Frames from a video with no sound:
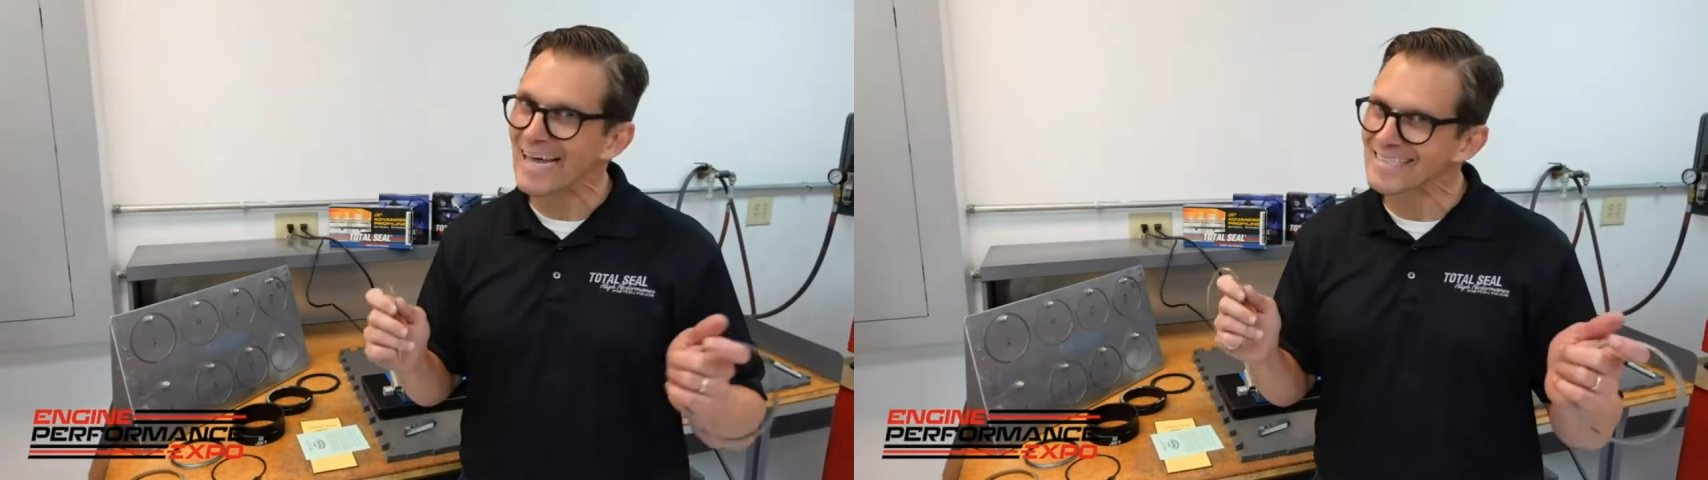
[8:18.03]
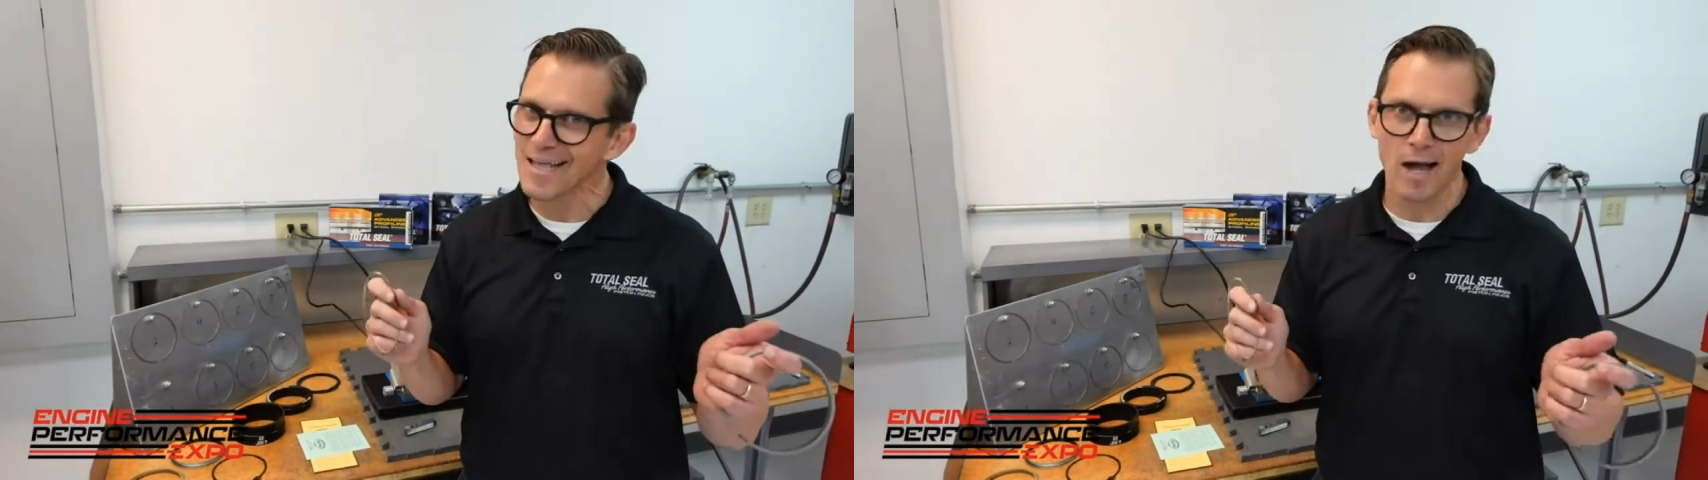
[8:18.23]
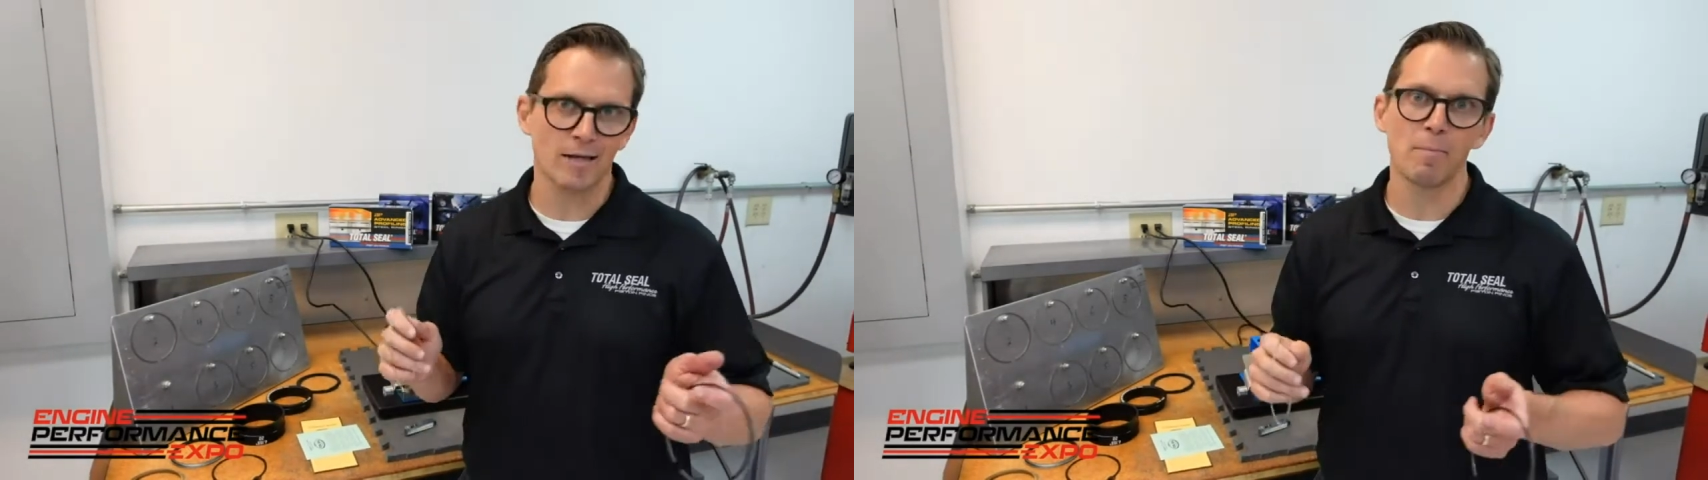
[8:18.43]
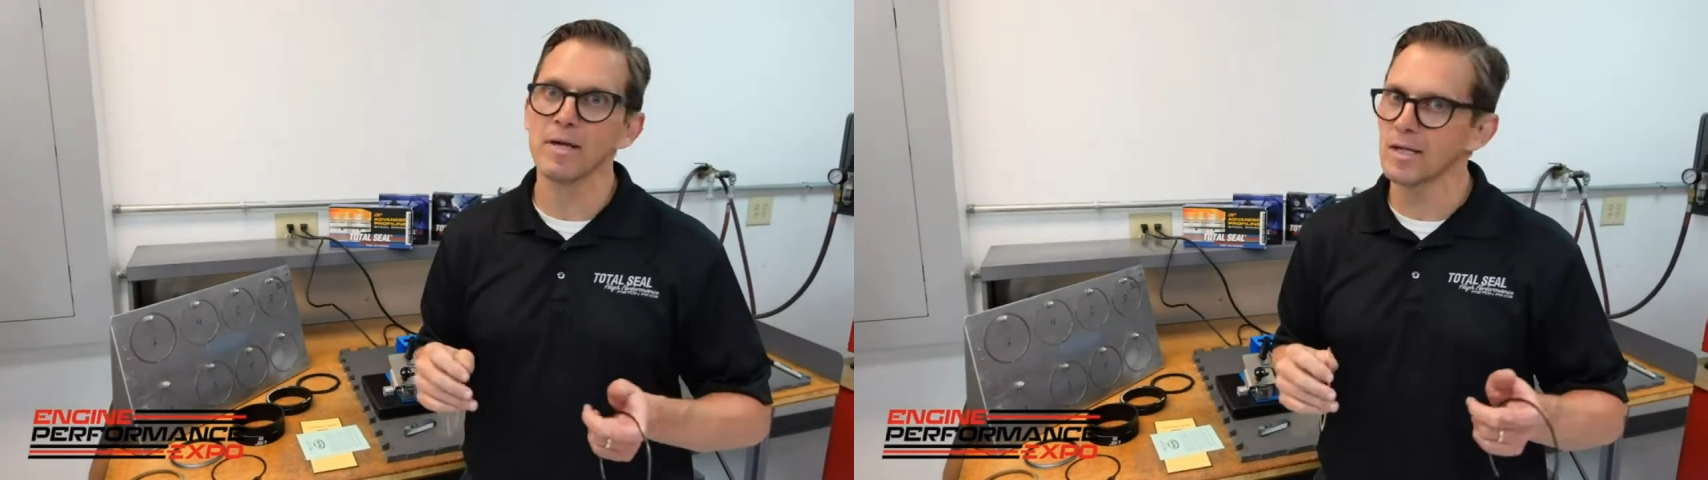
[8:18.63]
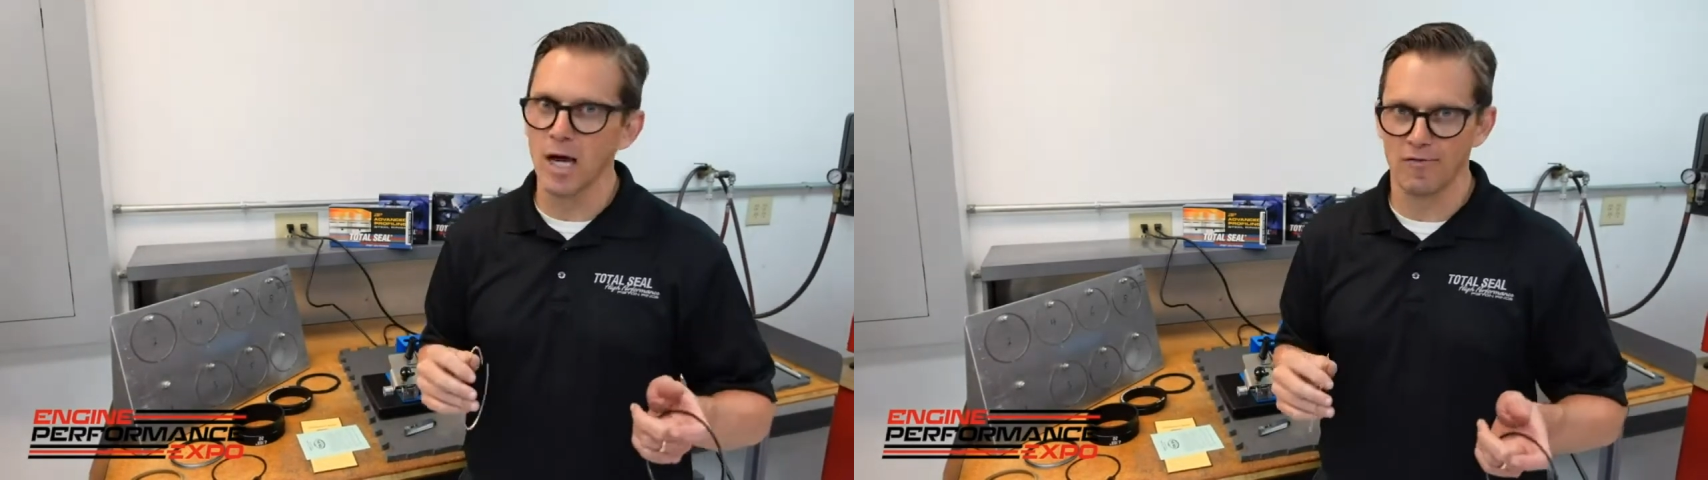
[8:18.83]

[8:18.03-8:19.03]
Well, that's not gonna be